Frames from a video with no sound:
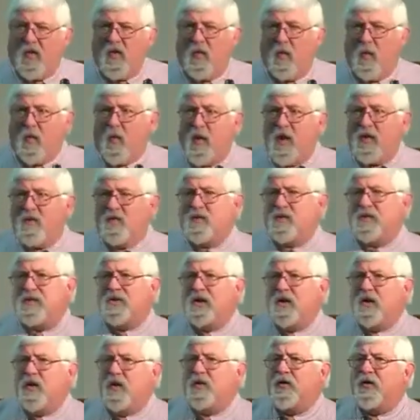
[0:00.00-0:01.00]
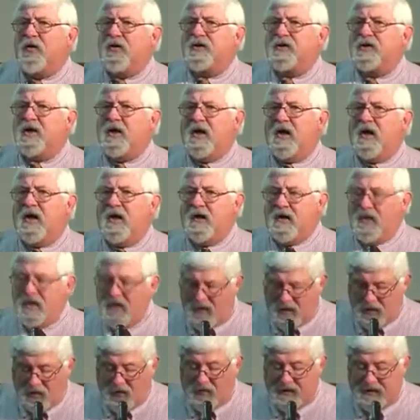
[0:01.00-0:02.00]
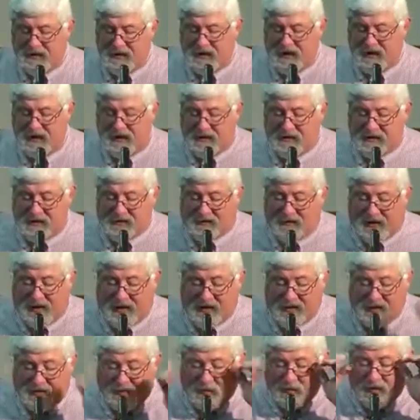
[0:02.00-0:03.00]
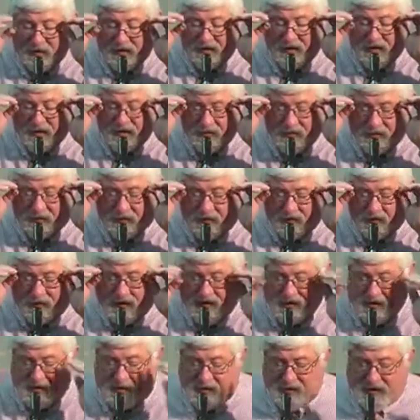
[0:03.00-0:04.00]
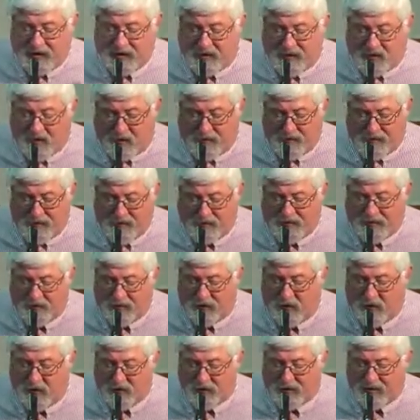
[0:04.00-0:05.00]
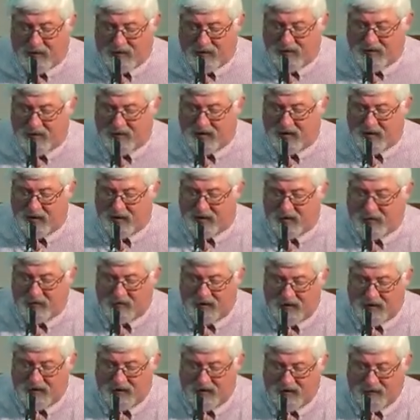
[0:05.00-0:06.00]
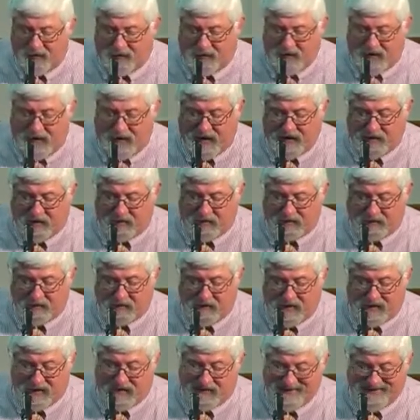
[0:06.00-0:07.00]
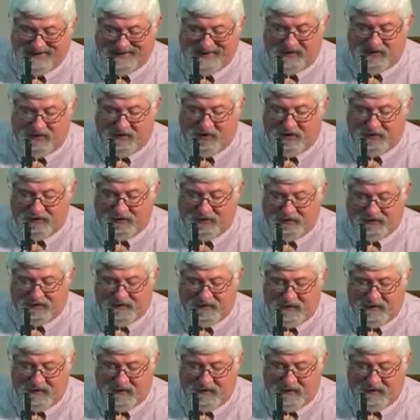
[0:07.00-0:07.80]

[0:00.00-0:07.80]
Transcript: One was the older son who resented his father's willingness to roll out the red carpet for the homecoming of the younger brother, the prodigal. Like I said, an author.